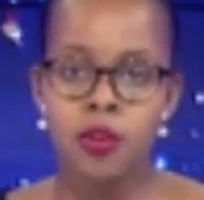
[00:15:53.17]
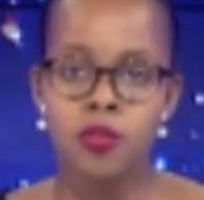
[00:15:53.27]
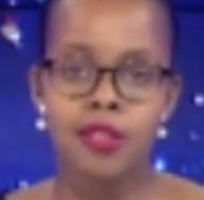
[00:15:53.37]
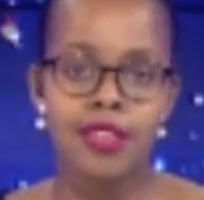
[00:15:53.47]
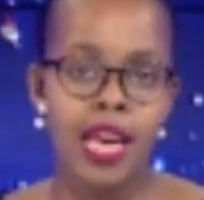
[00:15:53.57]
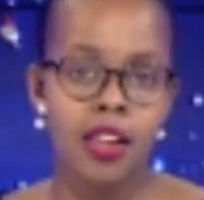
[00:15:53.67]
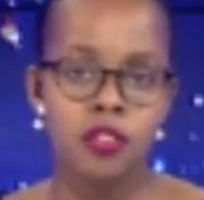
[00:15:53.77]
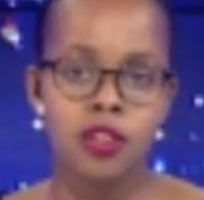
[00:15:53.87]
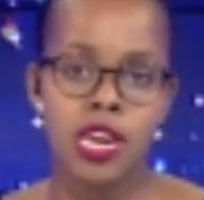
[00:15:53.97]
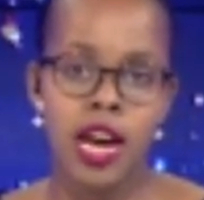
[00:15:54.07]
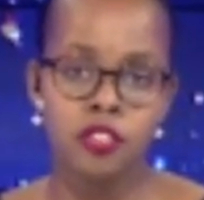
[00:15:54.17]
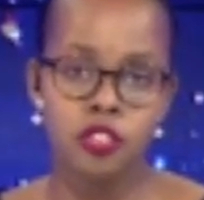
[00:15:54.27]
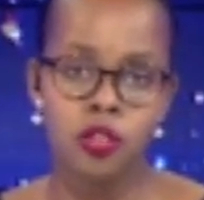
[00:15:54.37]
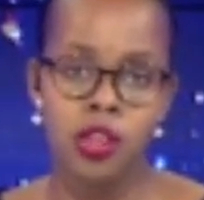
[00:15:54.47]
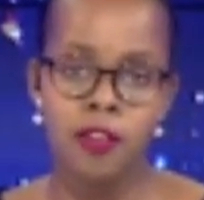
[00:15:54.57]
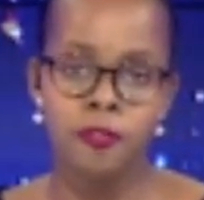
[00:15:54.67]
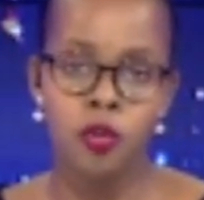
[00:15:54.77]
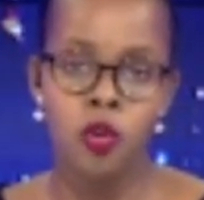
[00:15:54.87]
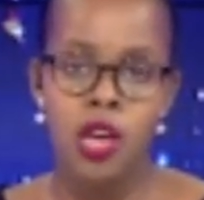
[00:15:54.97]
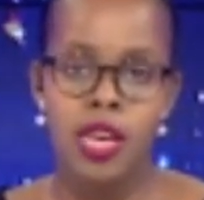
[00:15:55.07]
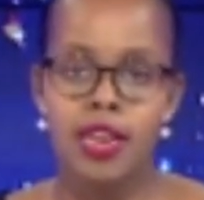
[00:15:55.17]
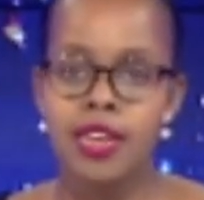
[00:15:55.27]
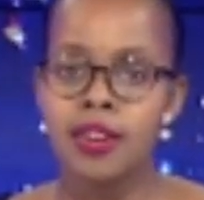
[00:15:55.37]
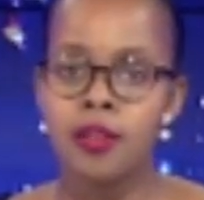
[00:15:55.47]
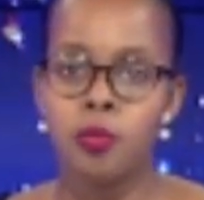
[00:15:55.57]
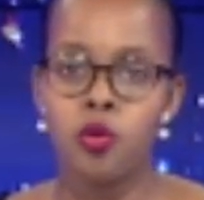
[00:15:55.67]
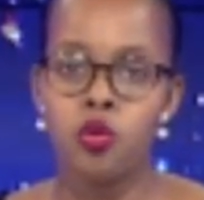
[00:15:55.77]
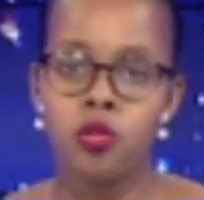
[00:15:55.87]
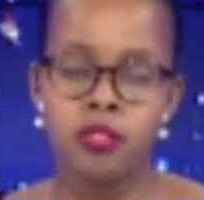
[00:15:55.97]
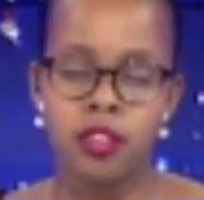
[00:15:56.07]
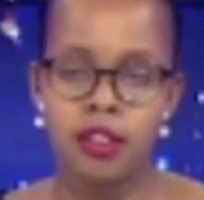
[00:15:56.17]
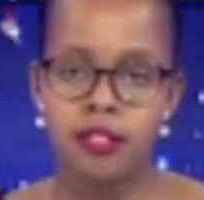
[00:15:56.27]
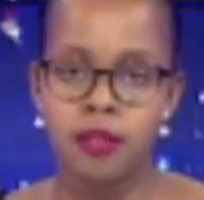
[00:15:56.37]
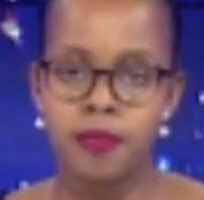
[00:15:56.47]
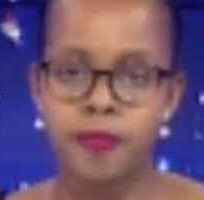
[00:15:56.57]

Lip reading: which was held on a national level in Muko sector.